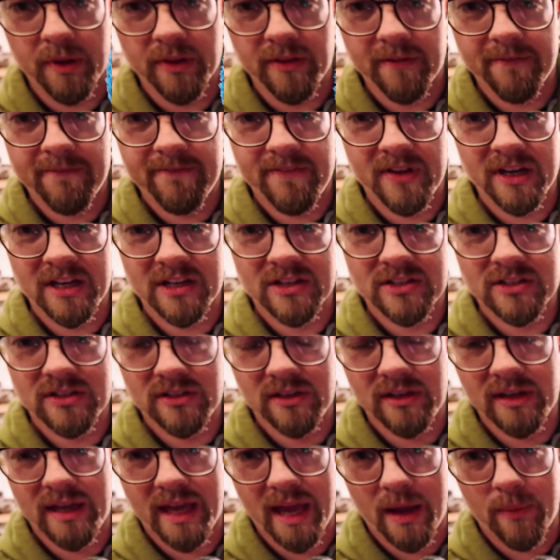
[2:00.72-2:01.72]
but the finish
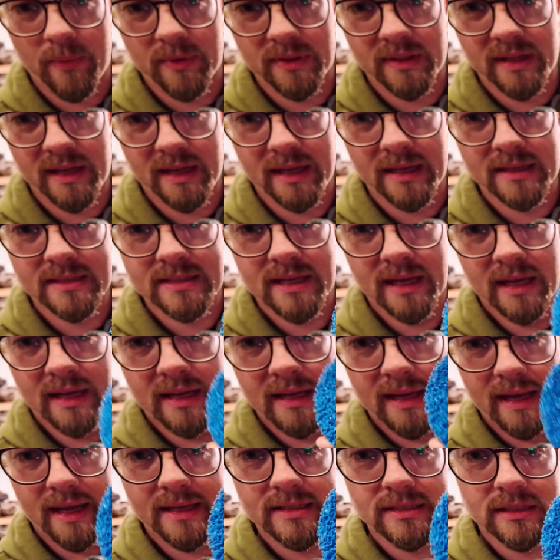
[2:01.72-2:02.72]
that you get with these
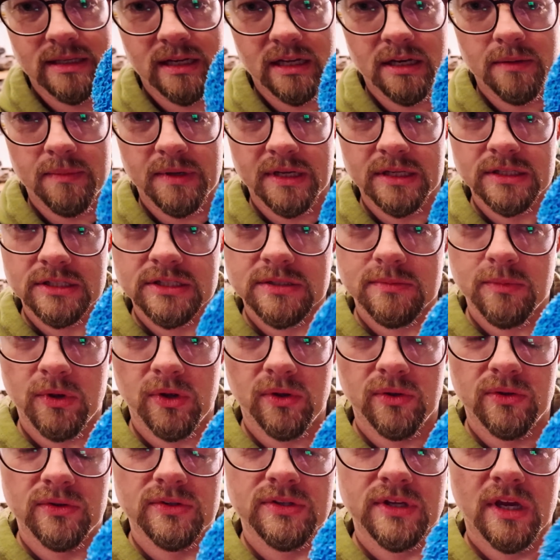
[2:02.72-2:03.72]
isn't going to be as
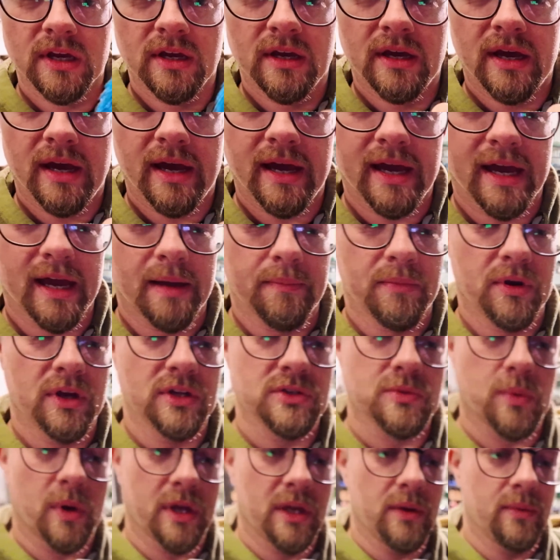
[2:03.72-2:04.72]
smooth
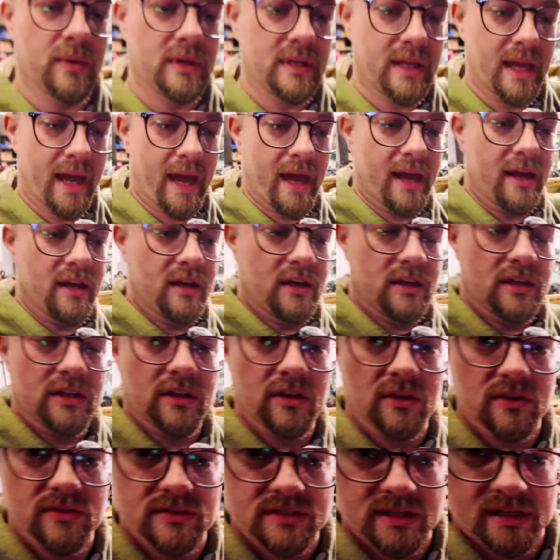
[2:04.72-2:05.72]
as what you would get
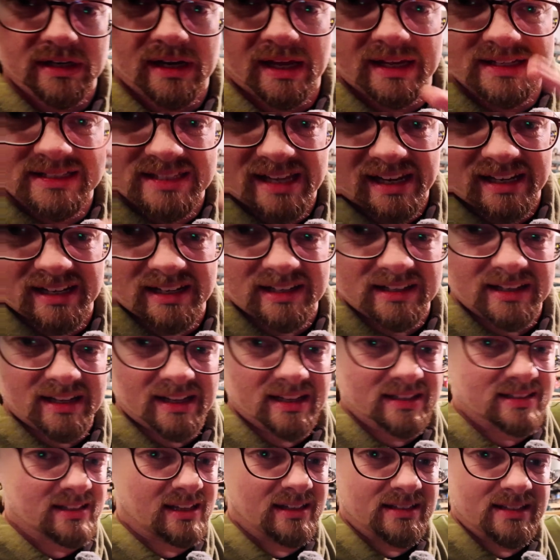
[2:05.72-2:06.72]
using a sanding
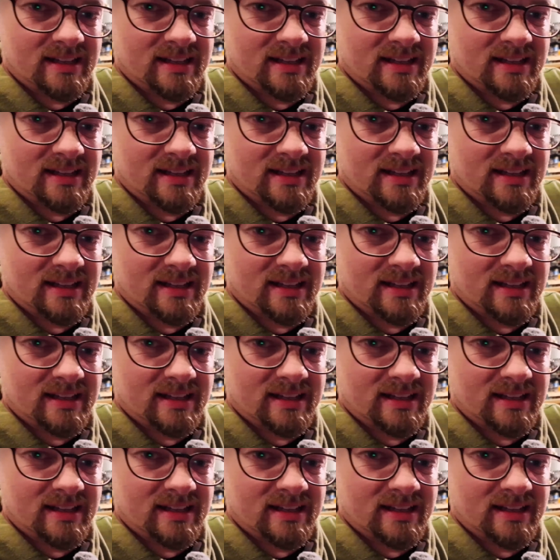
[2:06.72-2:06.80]
disc, a